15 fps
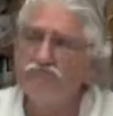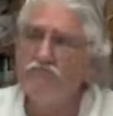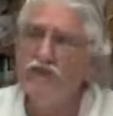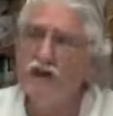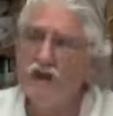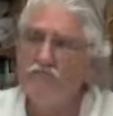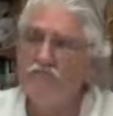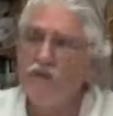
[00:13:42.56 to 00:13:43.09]

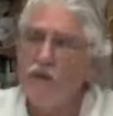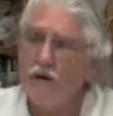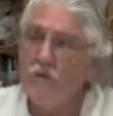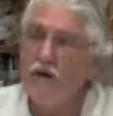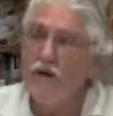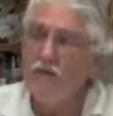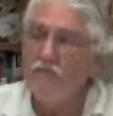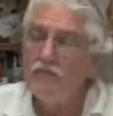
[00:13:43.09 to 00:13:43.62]
Yeah,
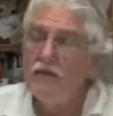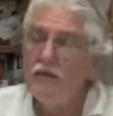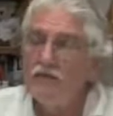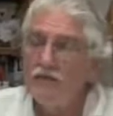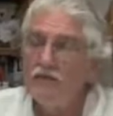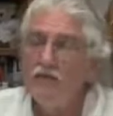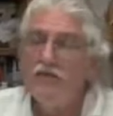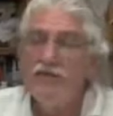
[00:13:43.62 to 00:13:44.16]
well,
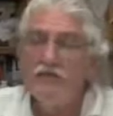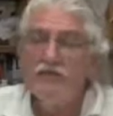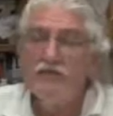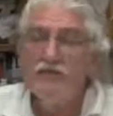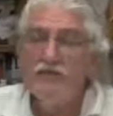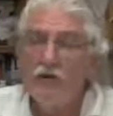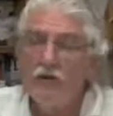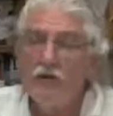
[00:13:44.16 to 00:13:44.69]
there's definitely
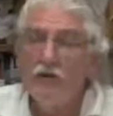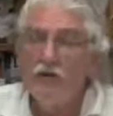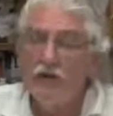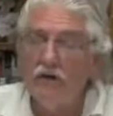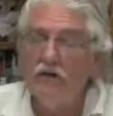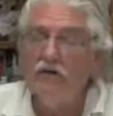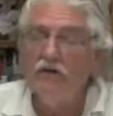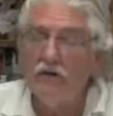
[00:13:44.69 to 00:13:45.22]
something
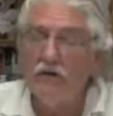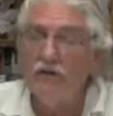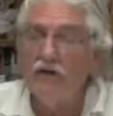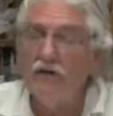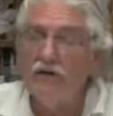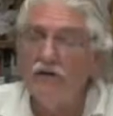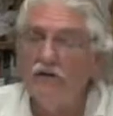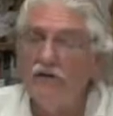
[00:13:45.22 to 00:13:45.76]
going on,
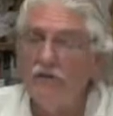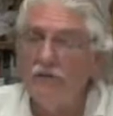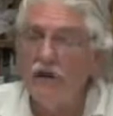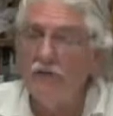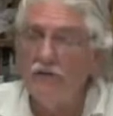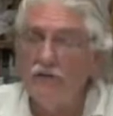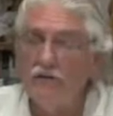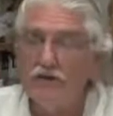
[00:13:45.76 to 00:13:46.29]
sweetheart, in your
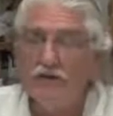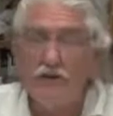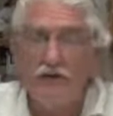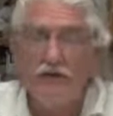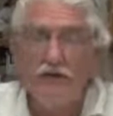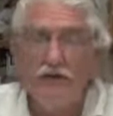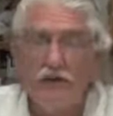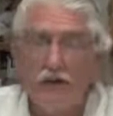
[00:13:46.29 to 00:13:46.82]
stomach, so we
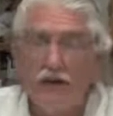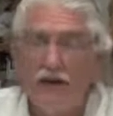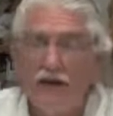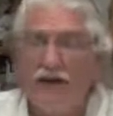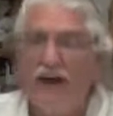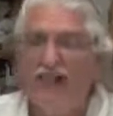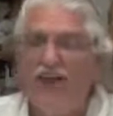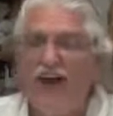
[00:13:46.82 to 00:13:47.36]
need to
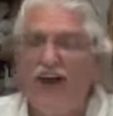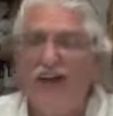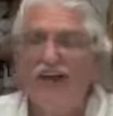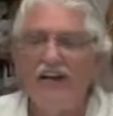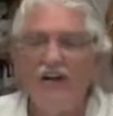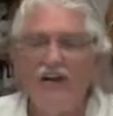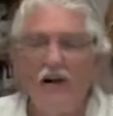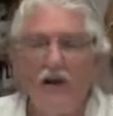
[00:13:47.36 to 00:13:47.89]
let that
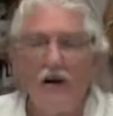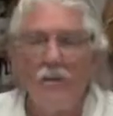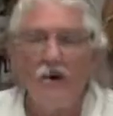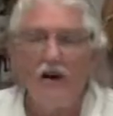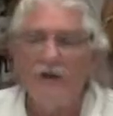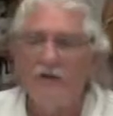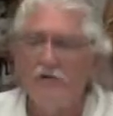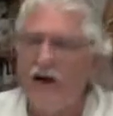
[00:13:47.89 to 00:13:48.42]
heal up.
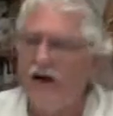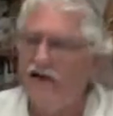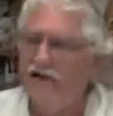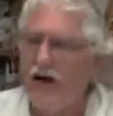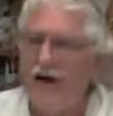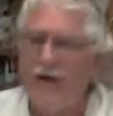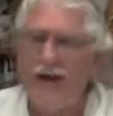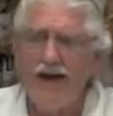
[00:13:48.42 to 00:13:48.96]
You might
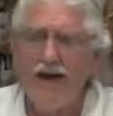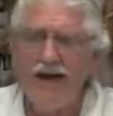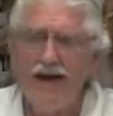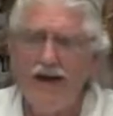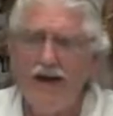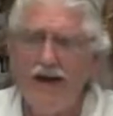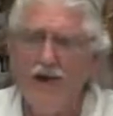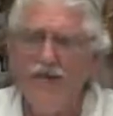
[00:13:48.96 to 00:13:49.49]
try
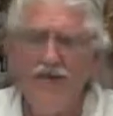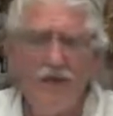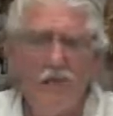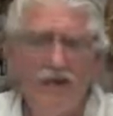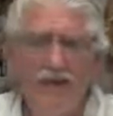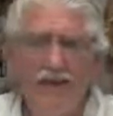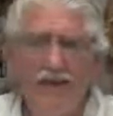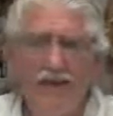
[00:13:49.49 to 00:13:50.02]
that
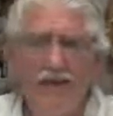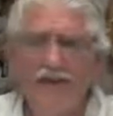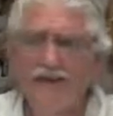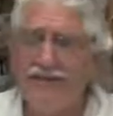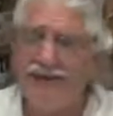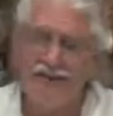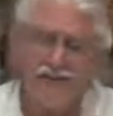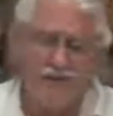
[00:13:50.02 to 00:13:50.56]
stomach tea.
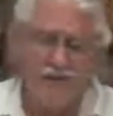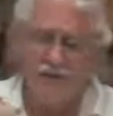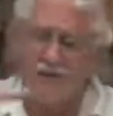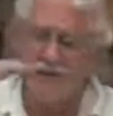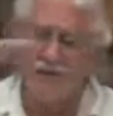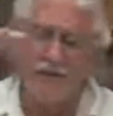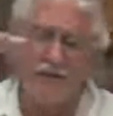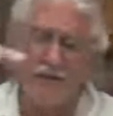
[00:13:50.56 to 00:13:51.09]
It's not
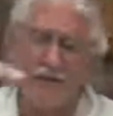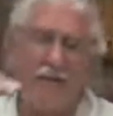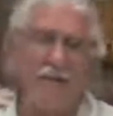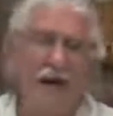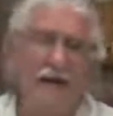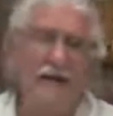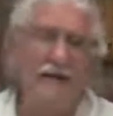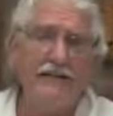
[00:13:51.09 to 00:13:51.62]
expensive. It's a
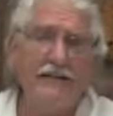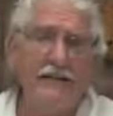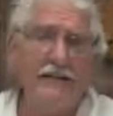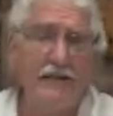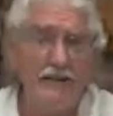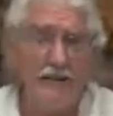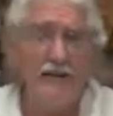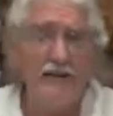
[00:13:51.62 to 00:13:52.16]
big bag of tea
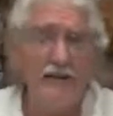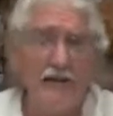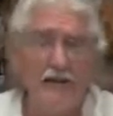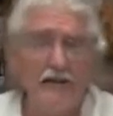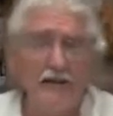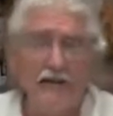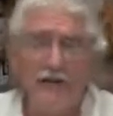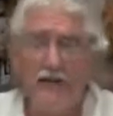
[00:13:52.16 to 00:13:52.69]
like the
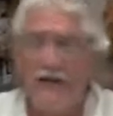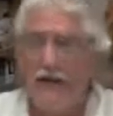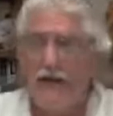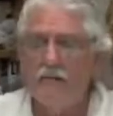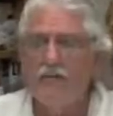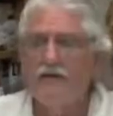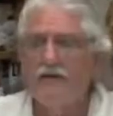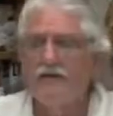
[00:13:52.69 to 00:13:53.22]
Hilal tea,
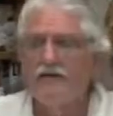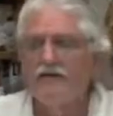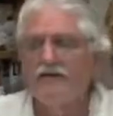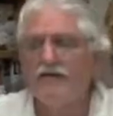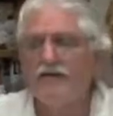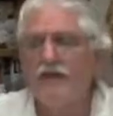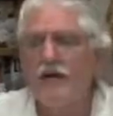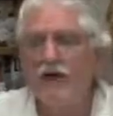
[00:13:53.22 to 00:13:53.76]
but it's
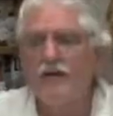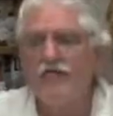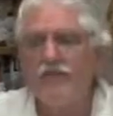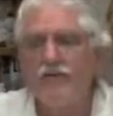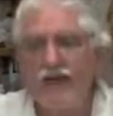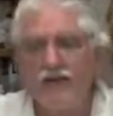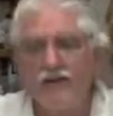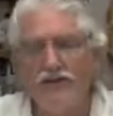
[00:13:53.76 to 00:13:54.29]
designed
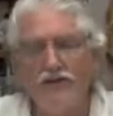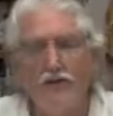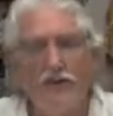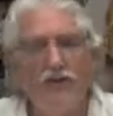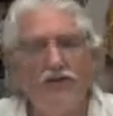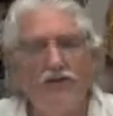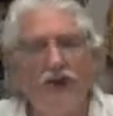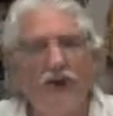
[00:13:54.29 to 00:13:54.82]
for that
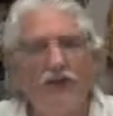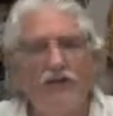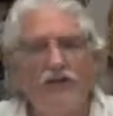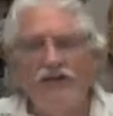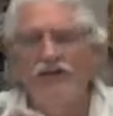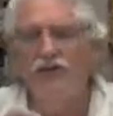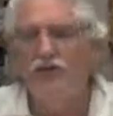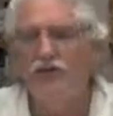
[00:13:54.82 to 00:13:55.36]
sort of thing,
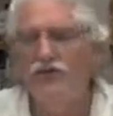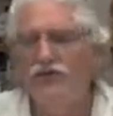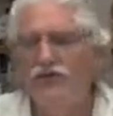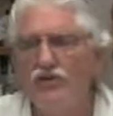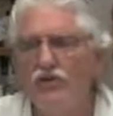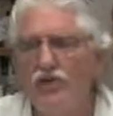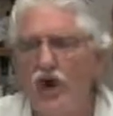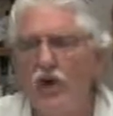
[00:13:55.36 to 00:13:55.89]
to
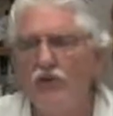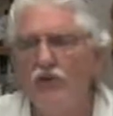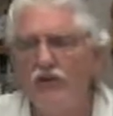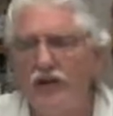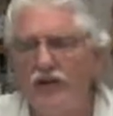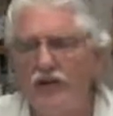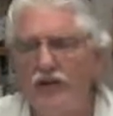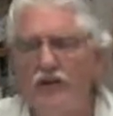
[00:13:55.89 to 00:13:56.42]
soothe, to coat,
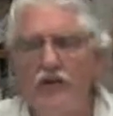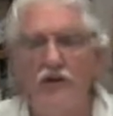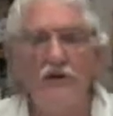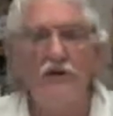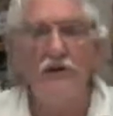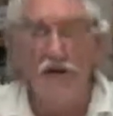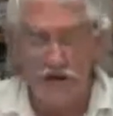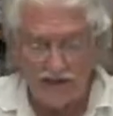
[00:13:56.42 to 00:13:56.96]
to
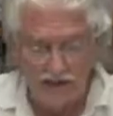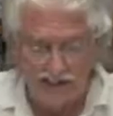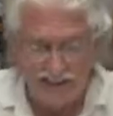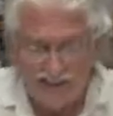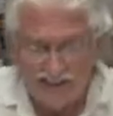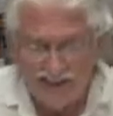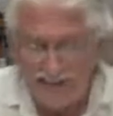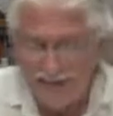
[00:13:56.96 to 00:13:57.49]
heal. And
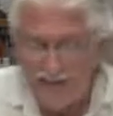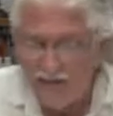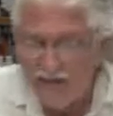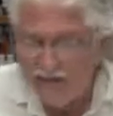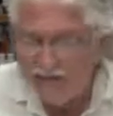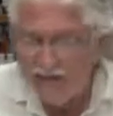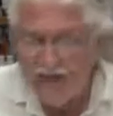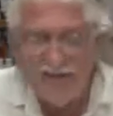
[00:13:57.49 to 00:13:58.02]
that's
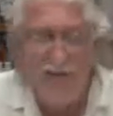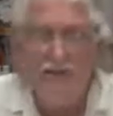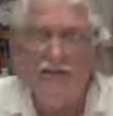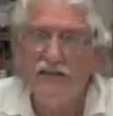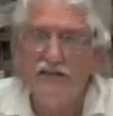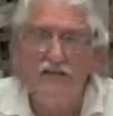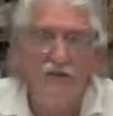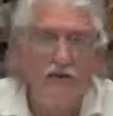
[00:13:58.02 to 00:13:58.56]

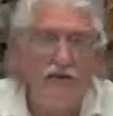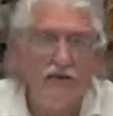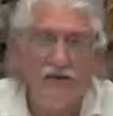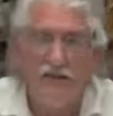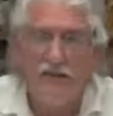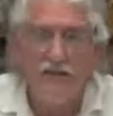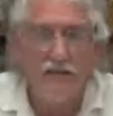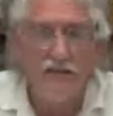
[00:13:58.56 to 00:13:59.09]
the beauty
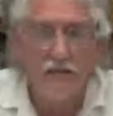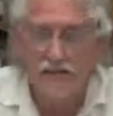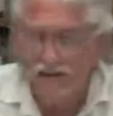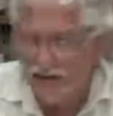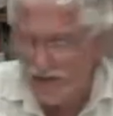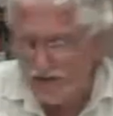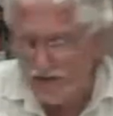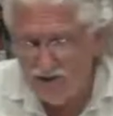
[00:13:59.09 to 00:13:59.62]
of these
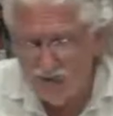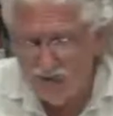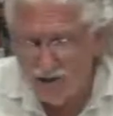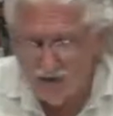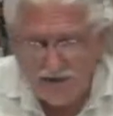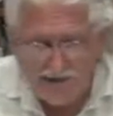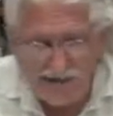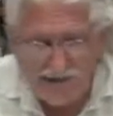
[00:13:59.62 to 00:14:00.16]
herbs. You can do
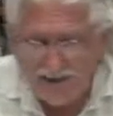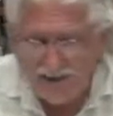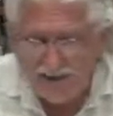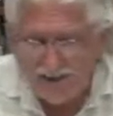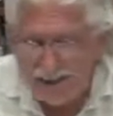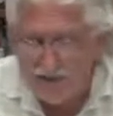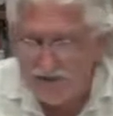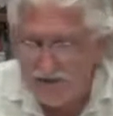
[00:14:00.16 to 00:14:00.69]
so many
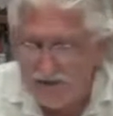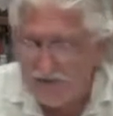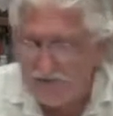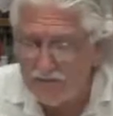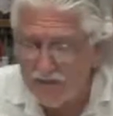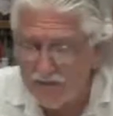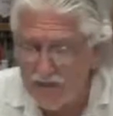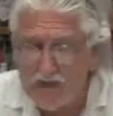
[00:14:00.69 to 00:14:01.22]
neat things with
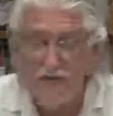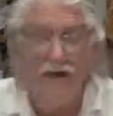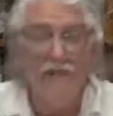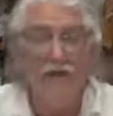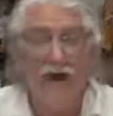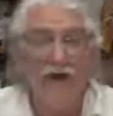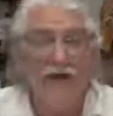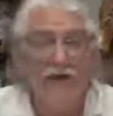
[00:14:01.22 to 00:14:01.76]
them. You know, as a
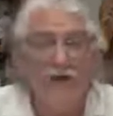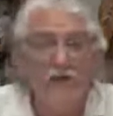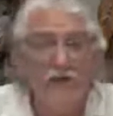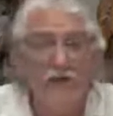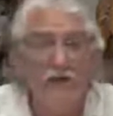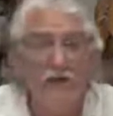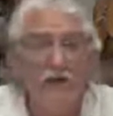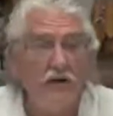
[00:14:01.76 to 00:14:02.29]

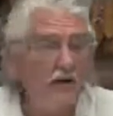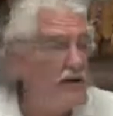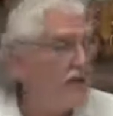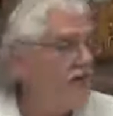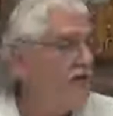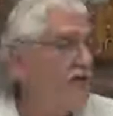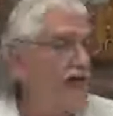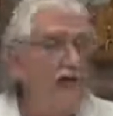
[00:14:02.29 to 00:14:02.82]
practitioner,
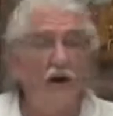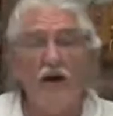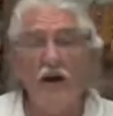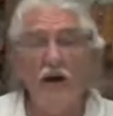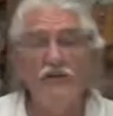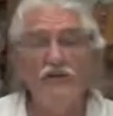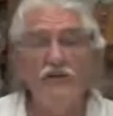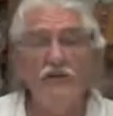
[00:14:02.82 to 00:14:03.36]
you got all
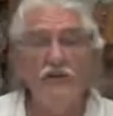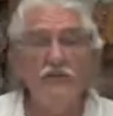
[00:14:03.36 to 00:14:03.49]
kinds of